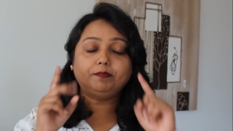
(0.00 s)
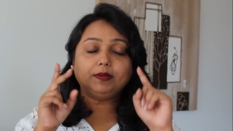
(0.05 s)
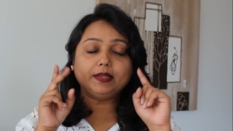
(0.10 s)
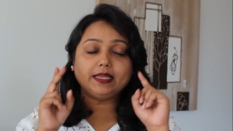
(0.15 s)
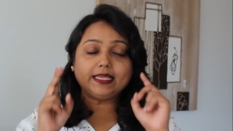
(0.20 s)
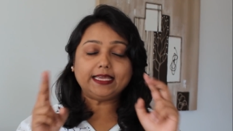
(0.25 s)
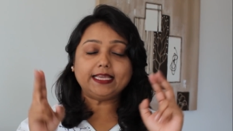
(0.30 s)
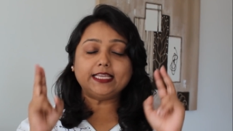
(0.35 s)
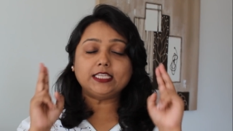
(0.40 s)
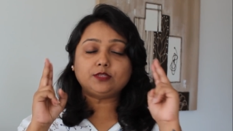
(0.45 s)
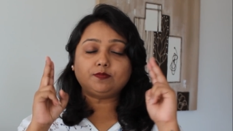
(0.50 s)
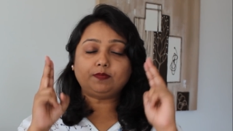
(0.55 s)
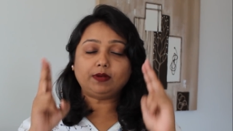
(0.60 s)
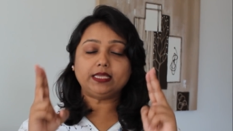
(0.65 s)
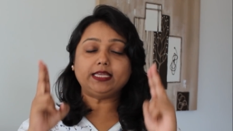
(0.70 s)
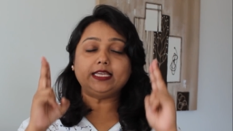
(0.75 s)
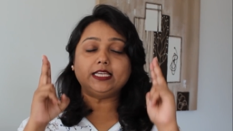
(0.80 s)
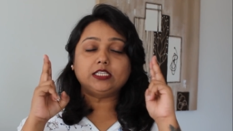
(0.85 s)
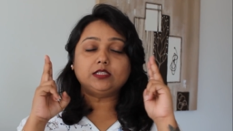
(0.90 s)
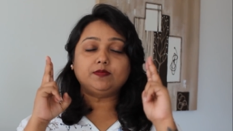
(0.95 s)
Please,
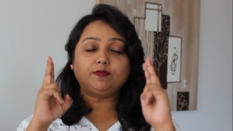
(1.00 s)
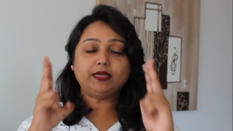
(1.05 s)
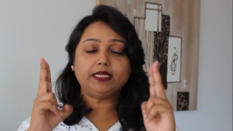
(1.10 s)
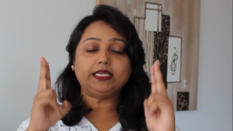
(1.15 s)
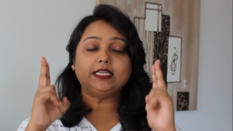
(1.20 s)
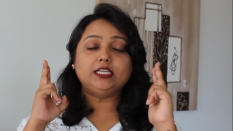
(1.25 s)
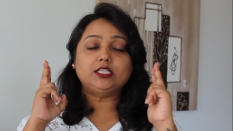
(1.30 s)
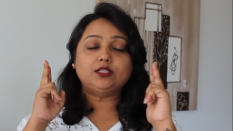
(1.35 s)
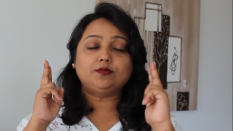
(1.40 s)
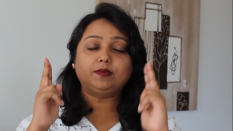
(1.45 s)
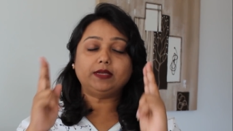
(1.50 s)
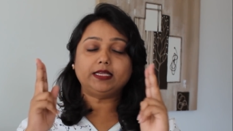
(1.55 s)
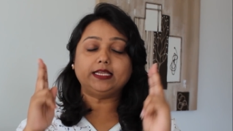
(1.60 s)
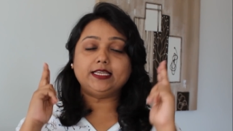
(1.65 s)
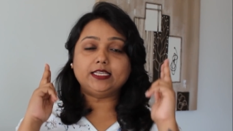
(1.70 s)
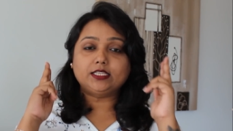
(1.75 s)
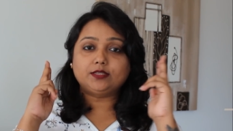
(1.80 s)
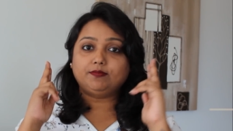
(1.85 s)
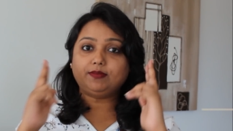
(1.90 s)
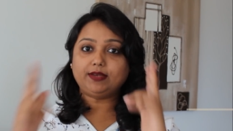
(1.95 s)
please, please,
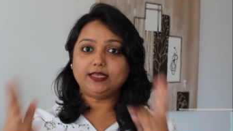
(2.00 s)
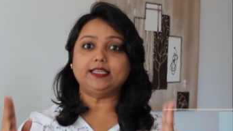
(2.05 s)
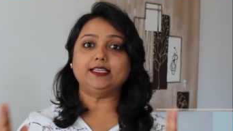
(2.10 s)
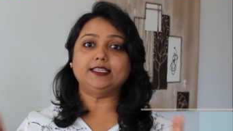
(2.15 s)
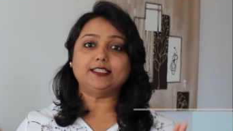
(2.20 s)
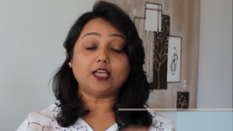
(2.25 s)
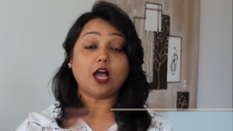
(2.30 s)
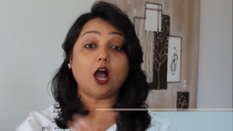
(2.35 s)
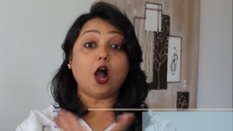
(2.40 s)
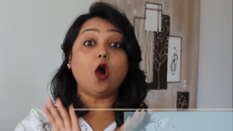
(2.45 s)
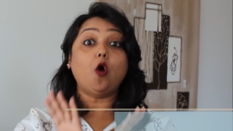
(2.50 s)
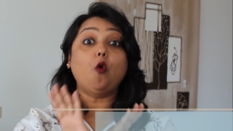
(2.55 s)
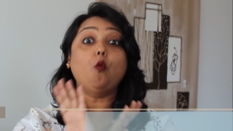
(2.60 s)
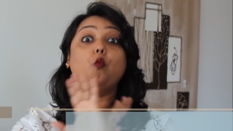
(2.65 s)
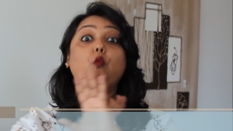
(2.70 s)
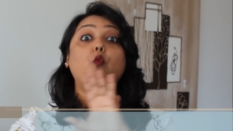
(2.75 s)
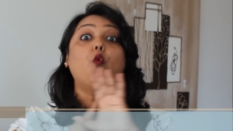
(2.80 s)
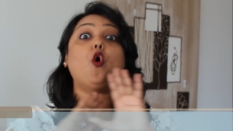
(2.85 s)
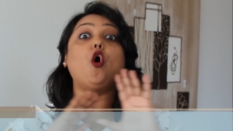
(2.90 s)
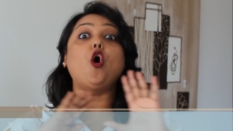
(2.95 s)
please, please
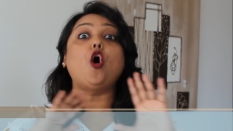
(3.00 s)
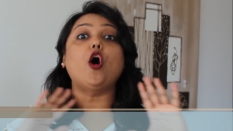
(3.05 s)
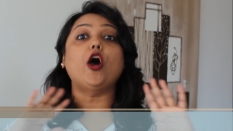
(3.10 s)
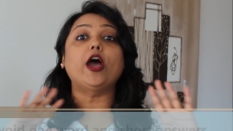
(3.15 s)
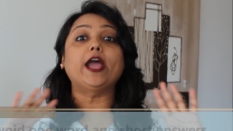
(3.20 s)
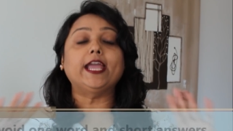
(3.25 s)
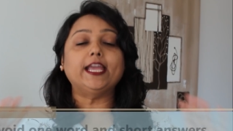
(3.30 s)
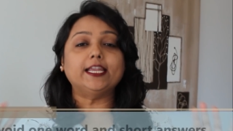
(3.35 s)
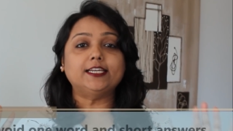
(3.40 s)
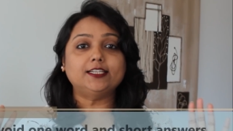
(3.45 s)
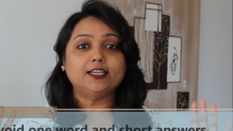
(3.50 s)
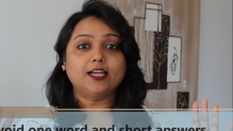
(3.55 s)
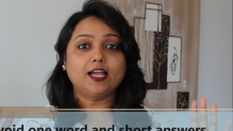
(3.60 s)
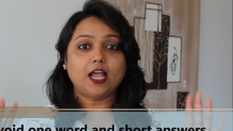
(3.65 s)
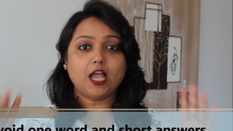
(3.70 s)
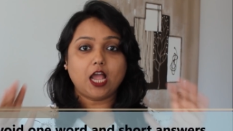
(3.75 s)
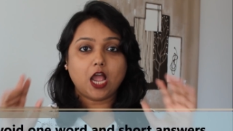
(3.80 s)
avoid